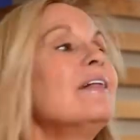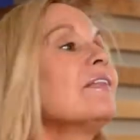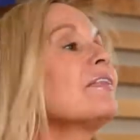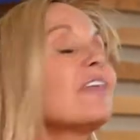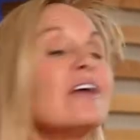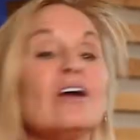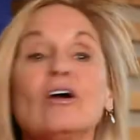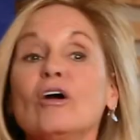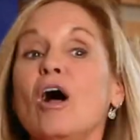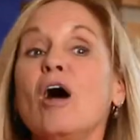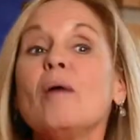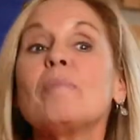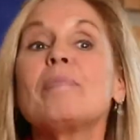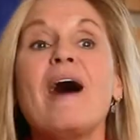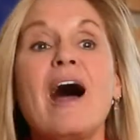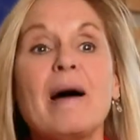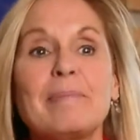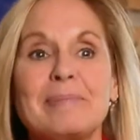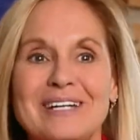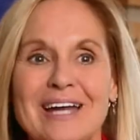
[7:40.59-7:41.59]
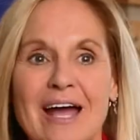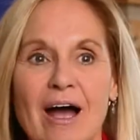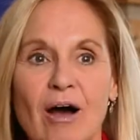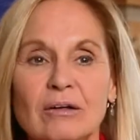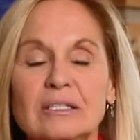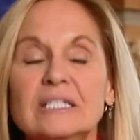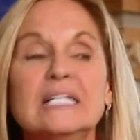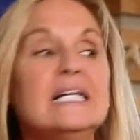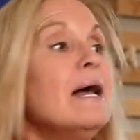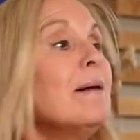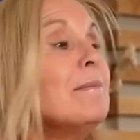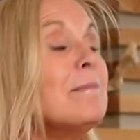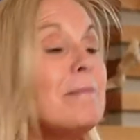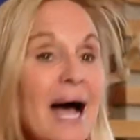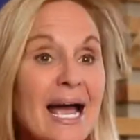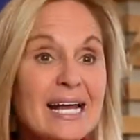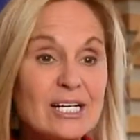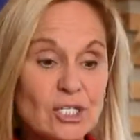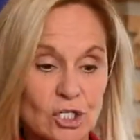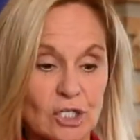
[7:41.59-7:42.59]
They're all popping out.
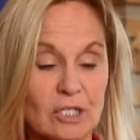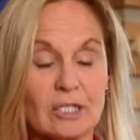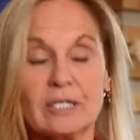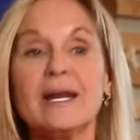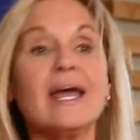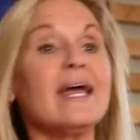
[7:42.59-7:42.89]
My turn,